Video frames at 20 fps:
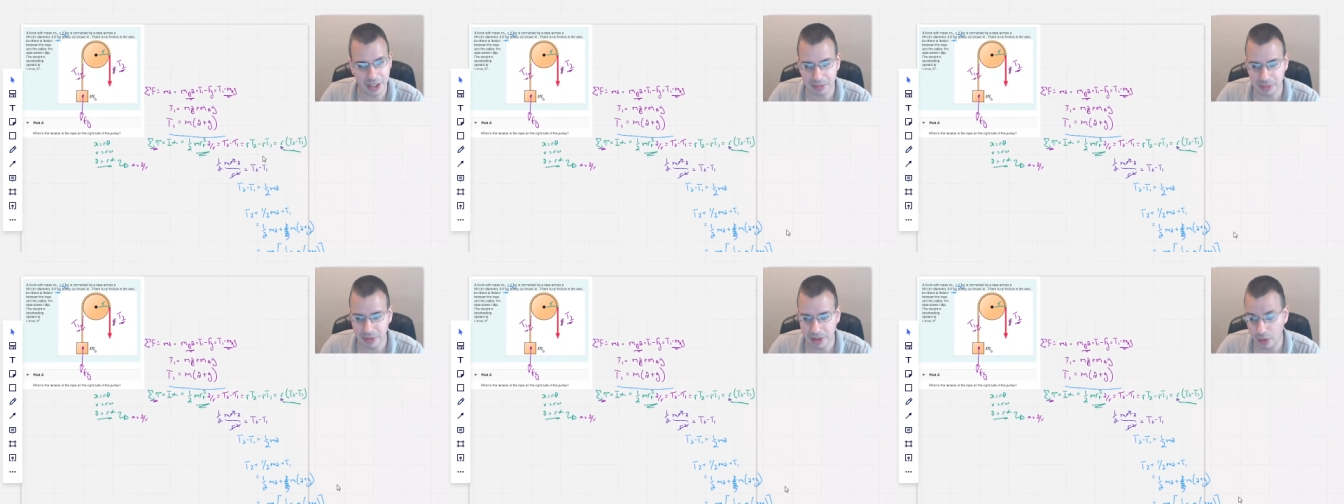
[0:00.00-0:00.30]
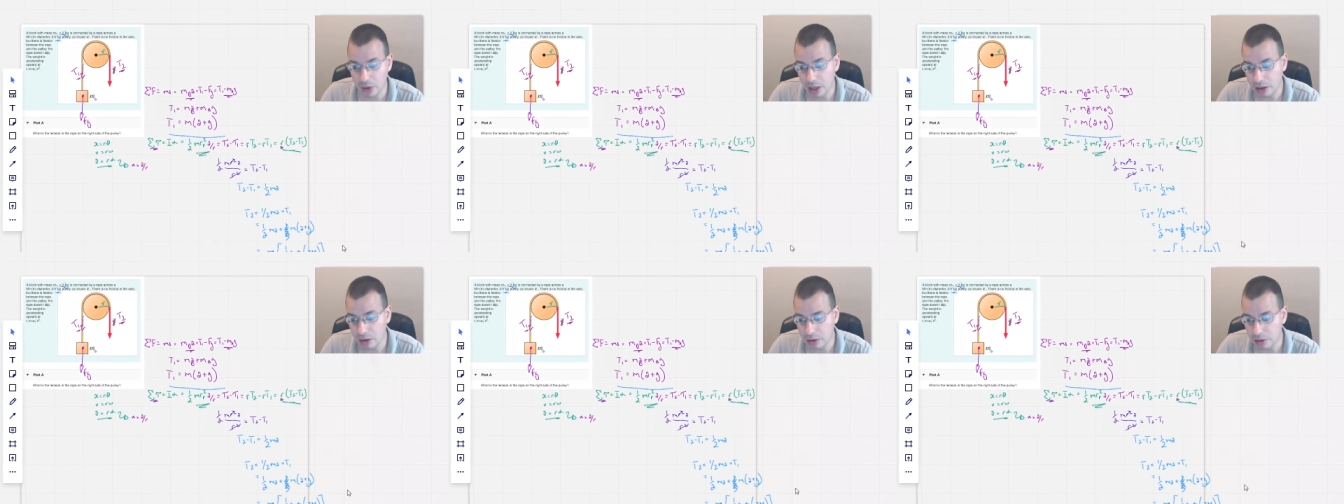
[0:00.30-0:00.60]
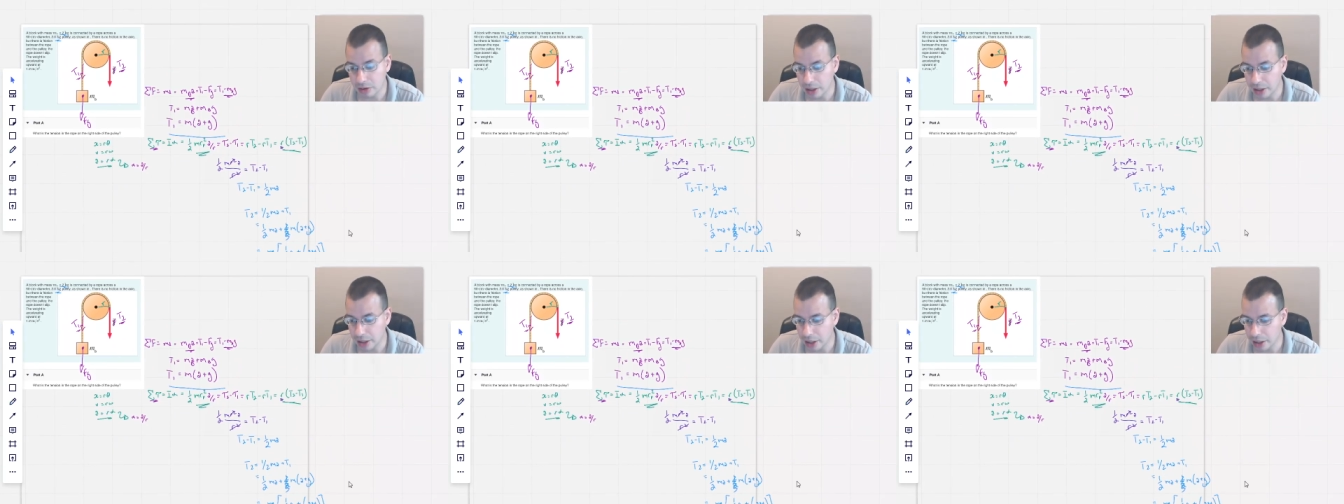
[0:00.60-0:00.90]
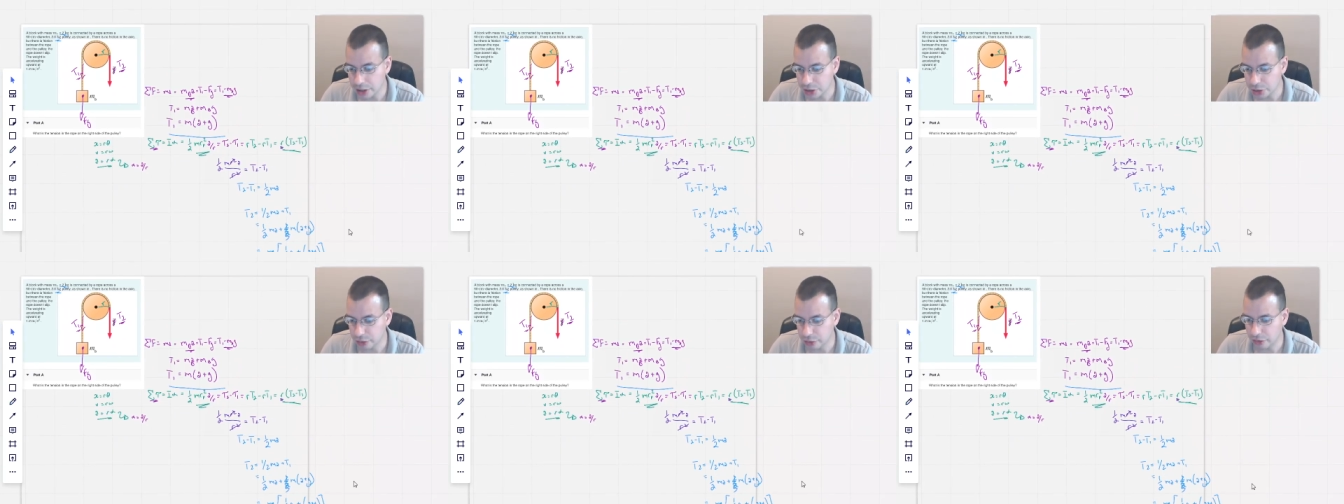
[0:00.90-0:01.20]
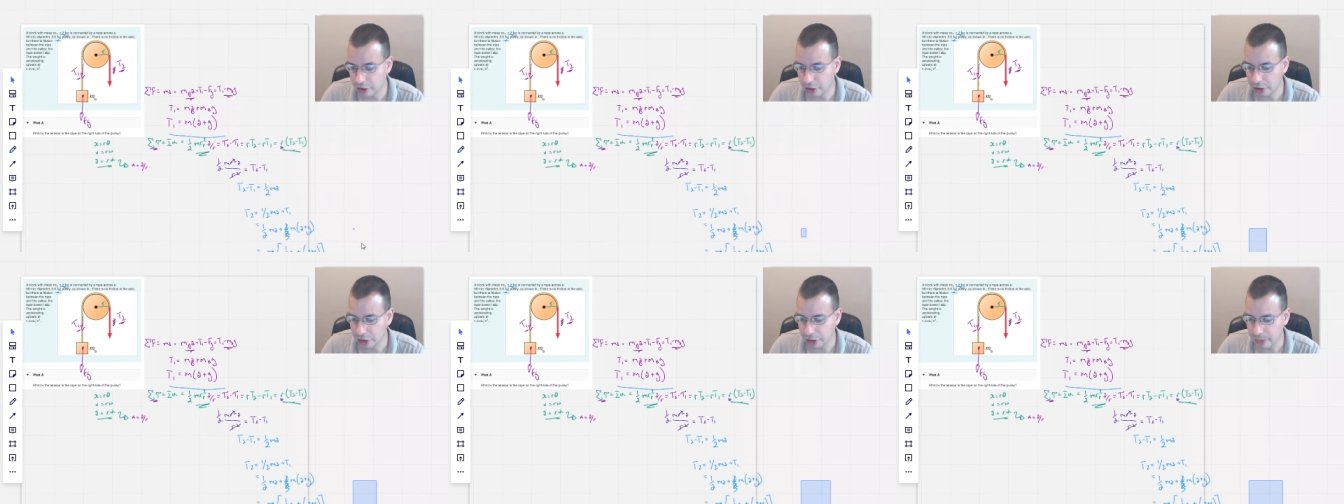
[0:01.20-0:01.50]
I'm like, well, okay, I guess we'll
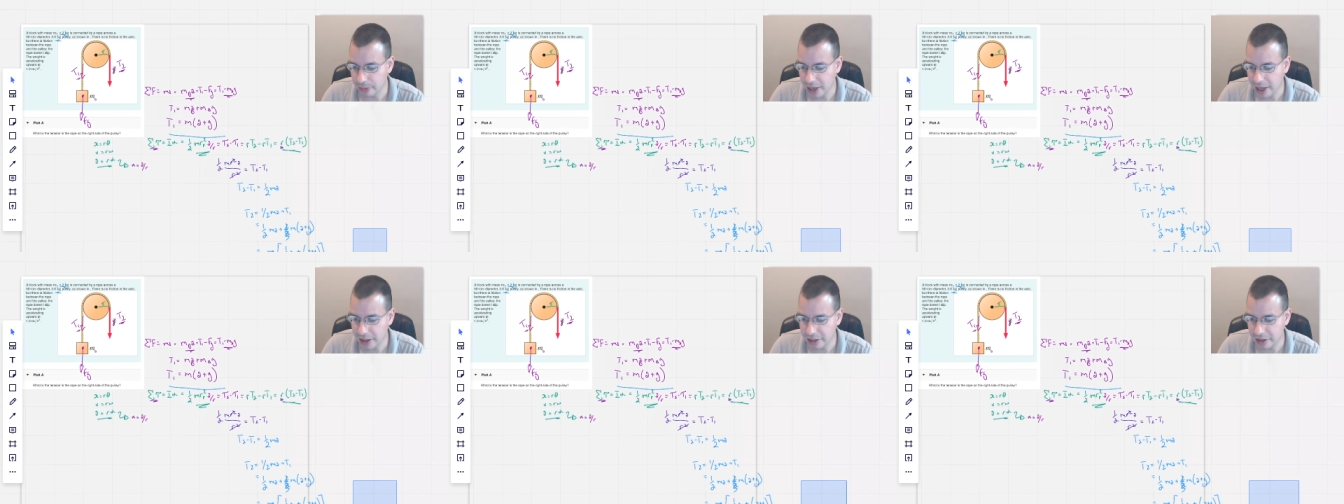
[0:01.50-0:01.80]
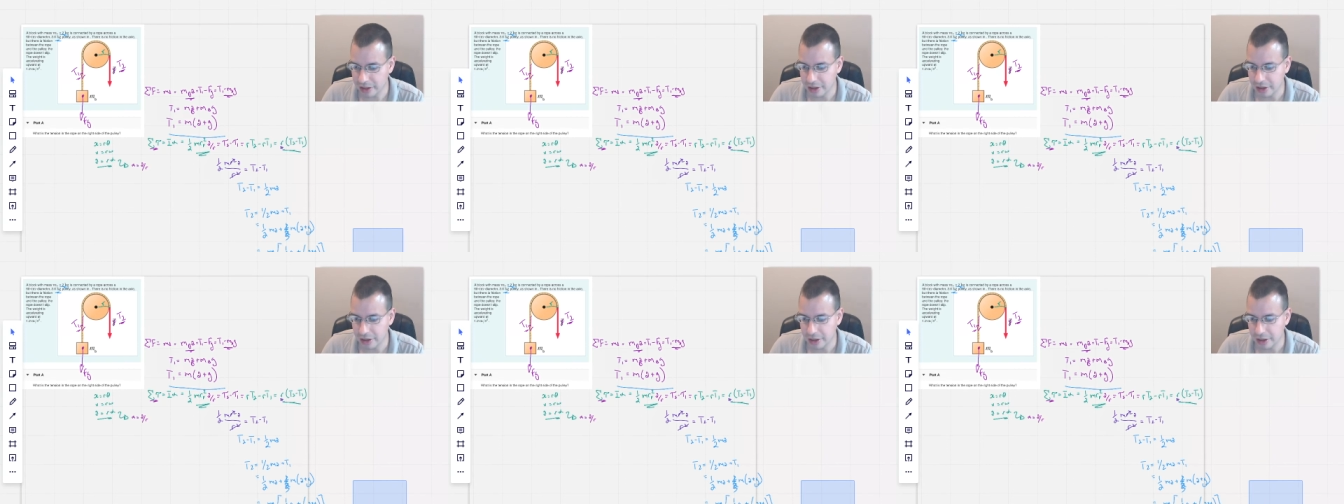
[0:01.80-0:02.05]
follow the math.